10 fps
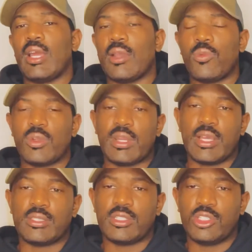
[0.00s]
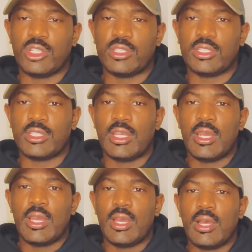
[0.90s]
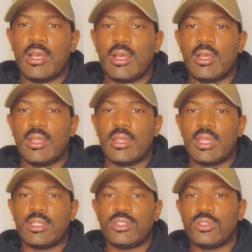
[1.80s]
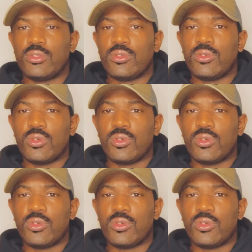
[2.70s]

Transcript: I would not suggest that you